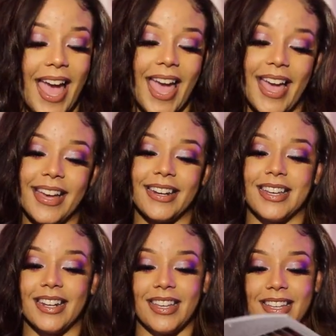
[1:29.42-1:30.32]
And
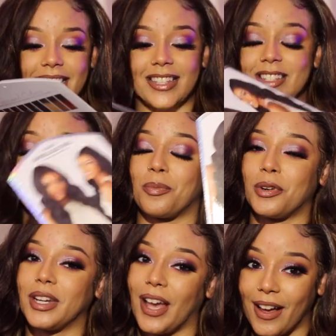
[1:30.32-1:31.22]
it is
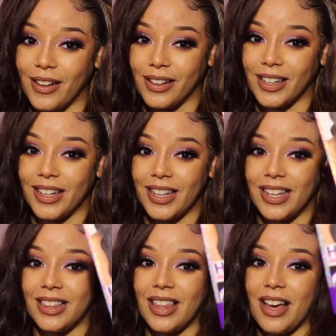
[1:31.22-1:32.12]
Brielle
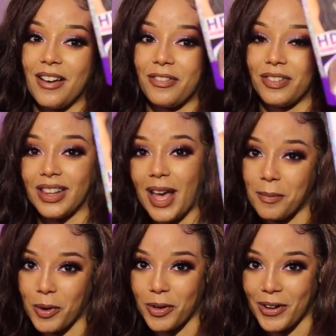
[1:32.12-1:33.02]
in the
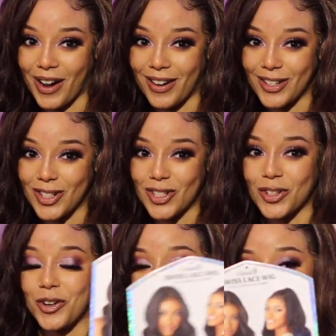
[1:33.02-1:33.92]
Flamboyage
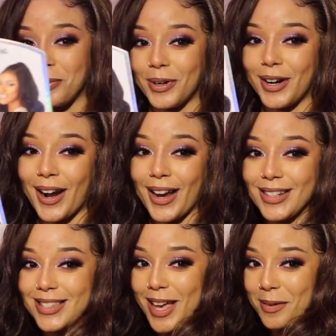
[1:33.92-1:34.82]
Copper.
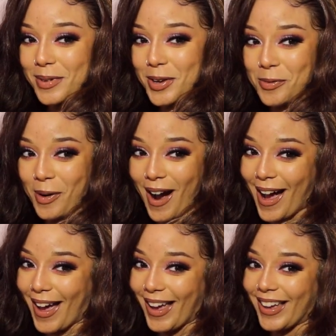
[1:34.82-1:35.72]
And tell me
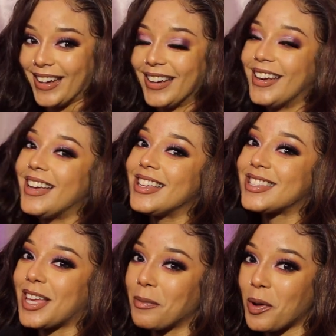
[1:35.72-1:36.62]
why,
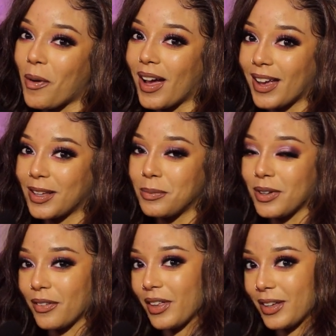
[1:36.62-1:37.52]
tell me why I can
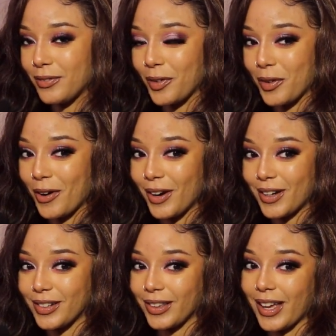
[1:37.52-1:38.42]
be on that info
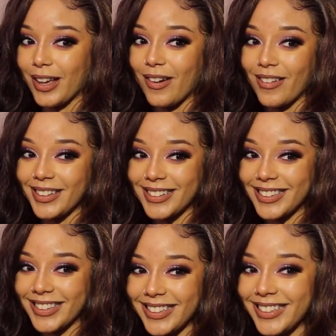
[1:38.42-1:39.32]
card. Like,
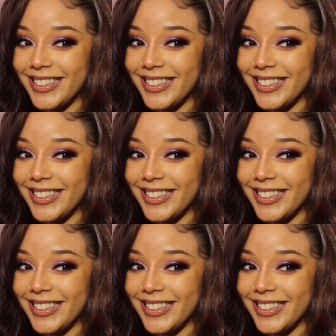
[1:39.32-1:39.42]
honestly,